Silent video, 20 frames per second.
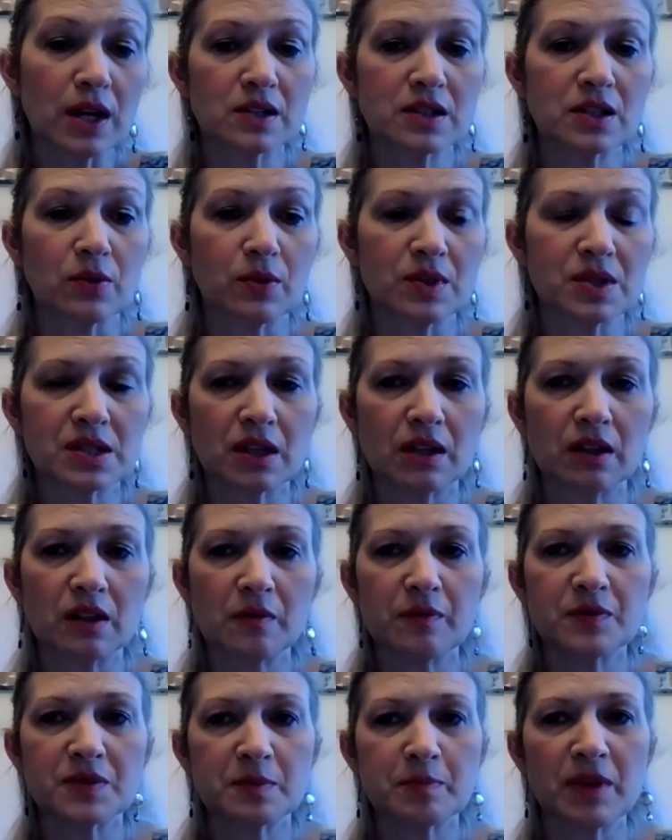So instead of
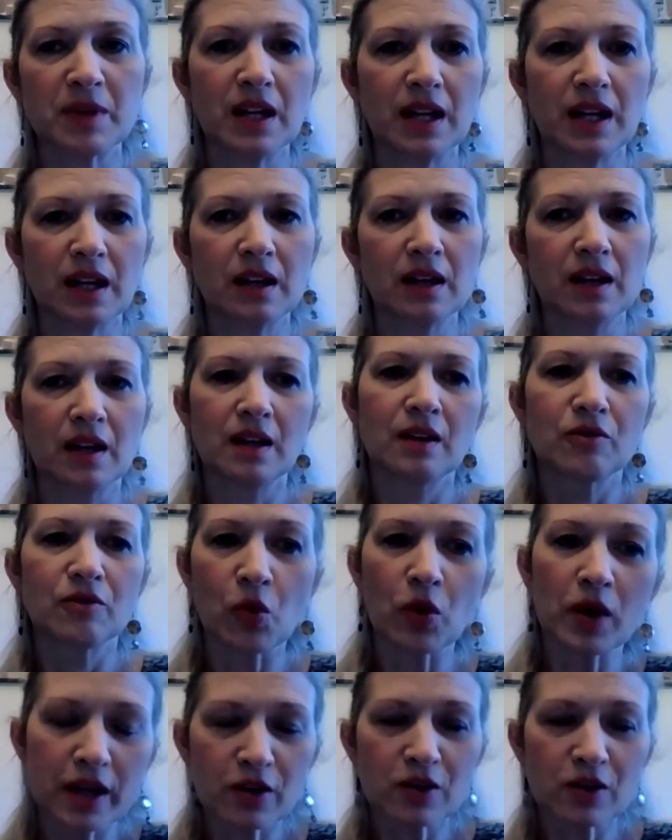spending
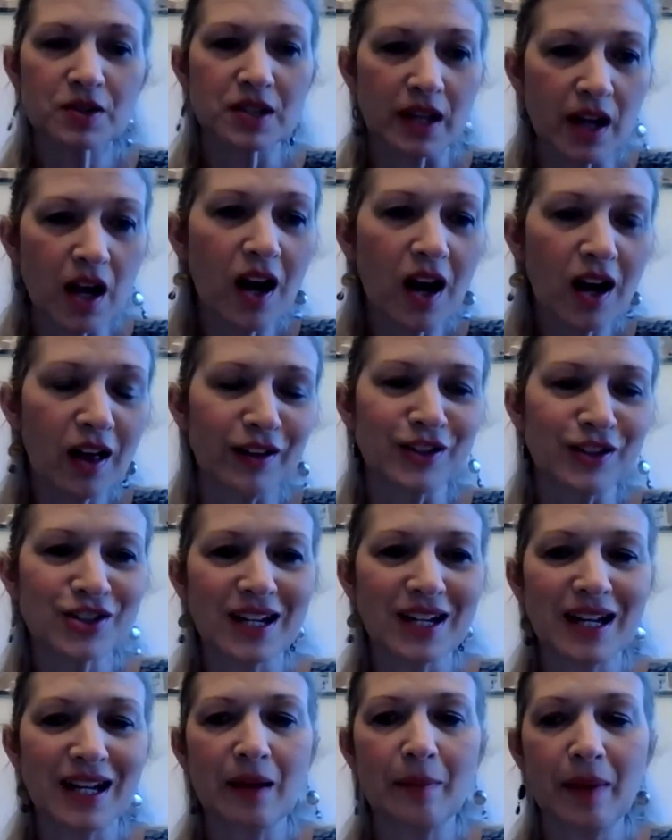4 years in college
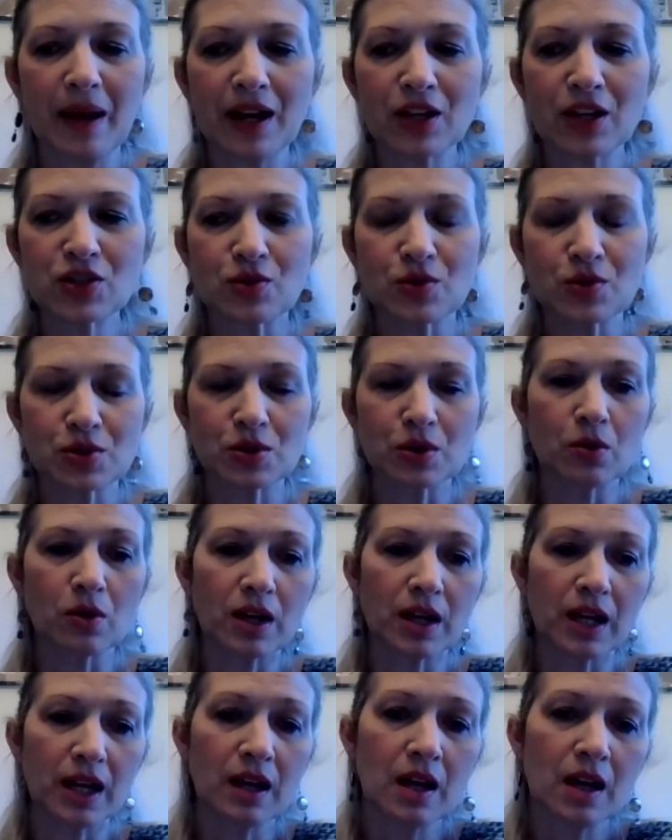getting a bachelor's
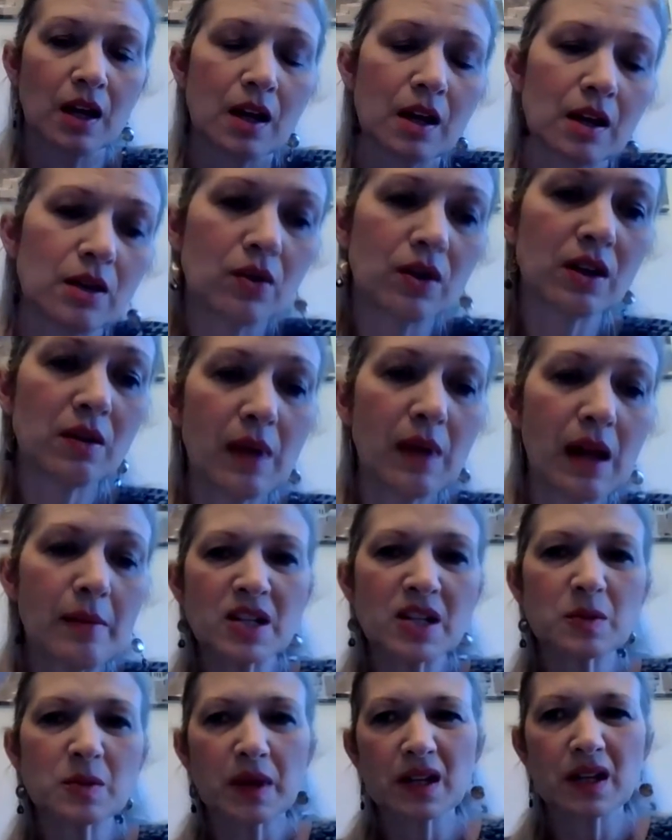degree, you can maybe
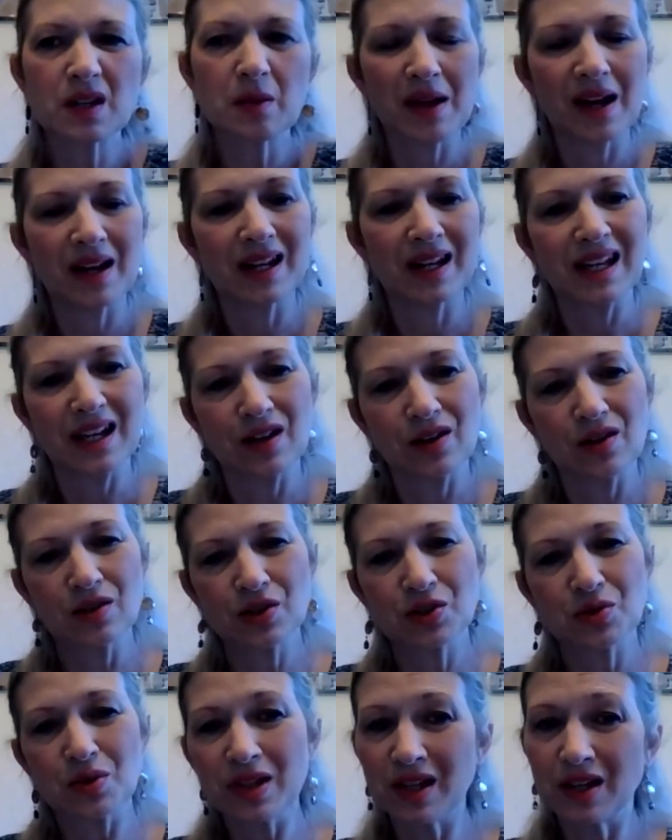spend about a year
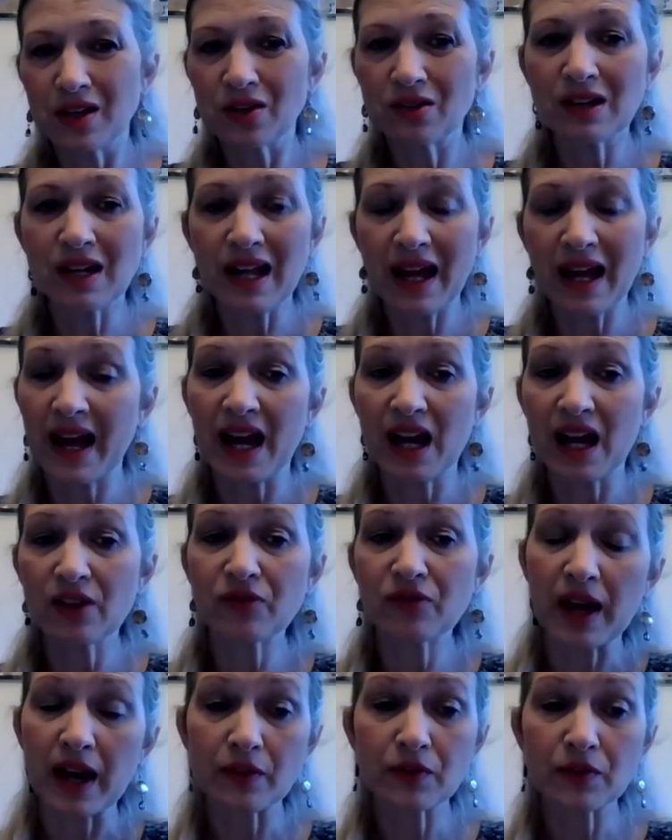to a year and a half
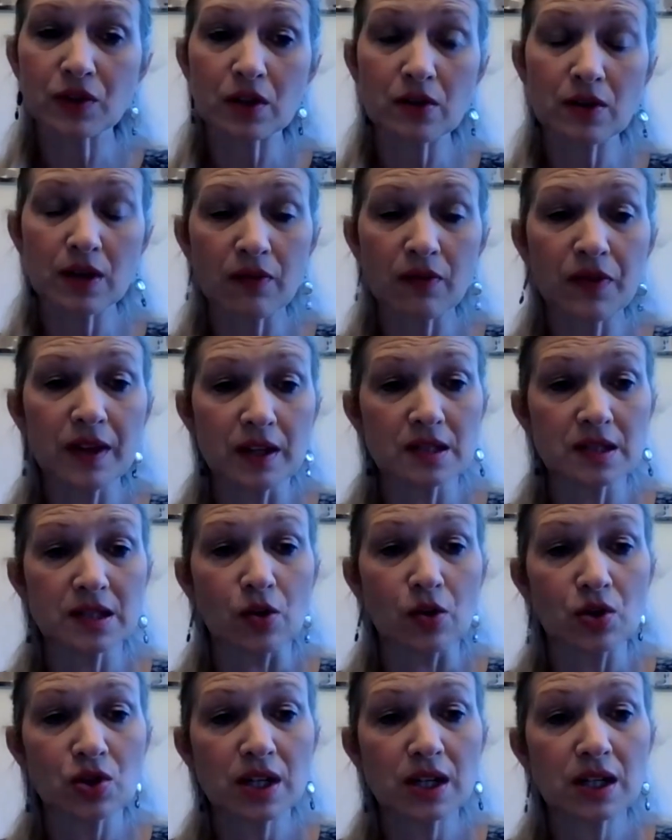after you get the
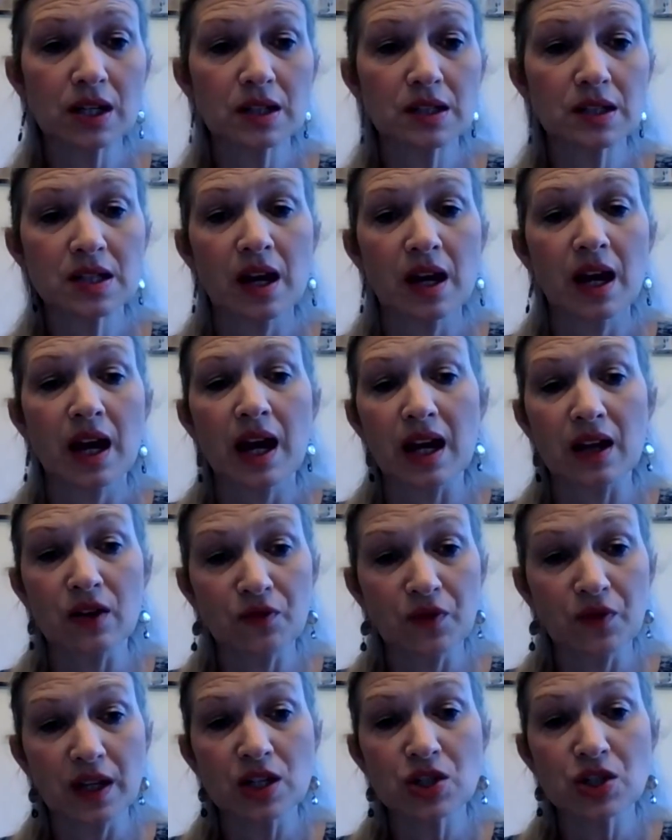associates and
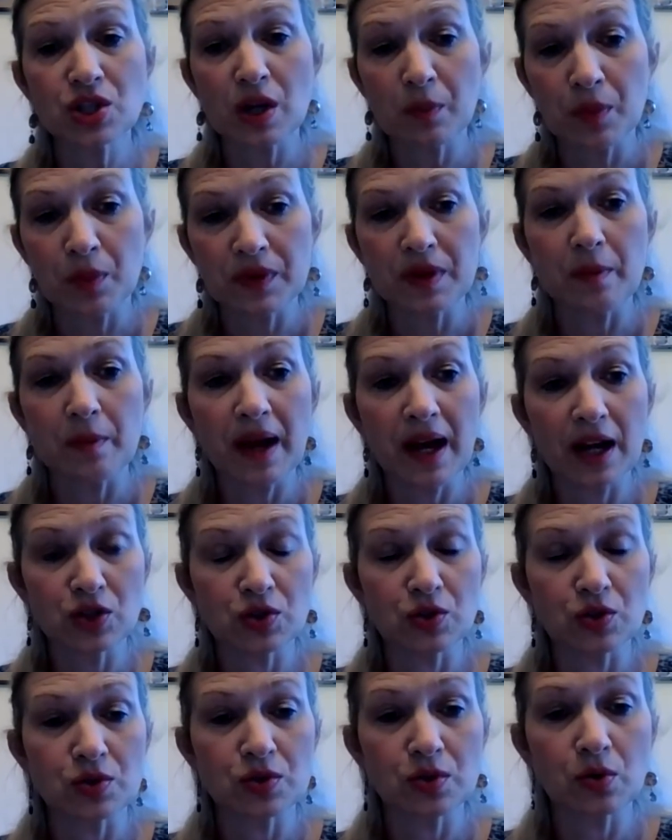finish up with the
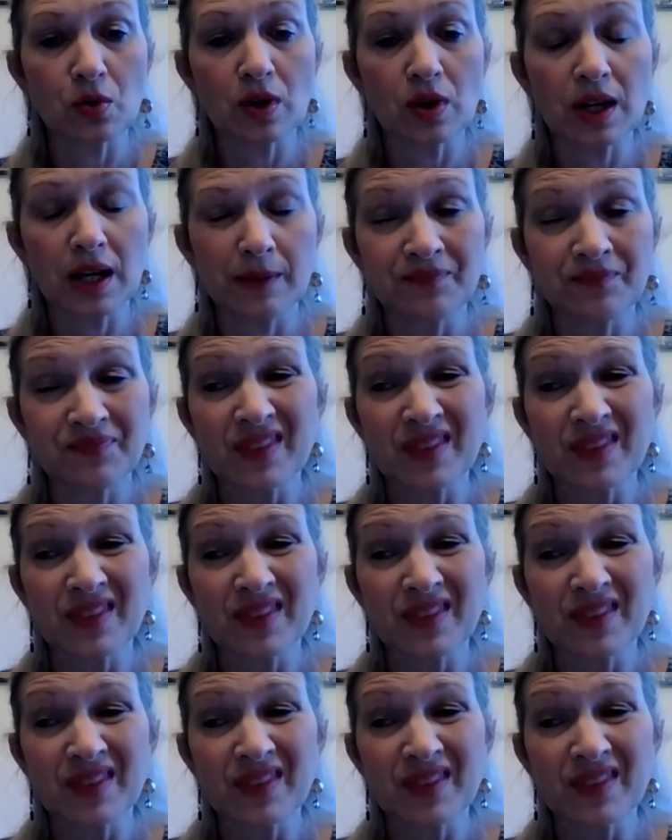bachelor's degree.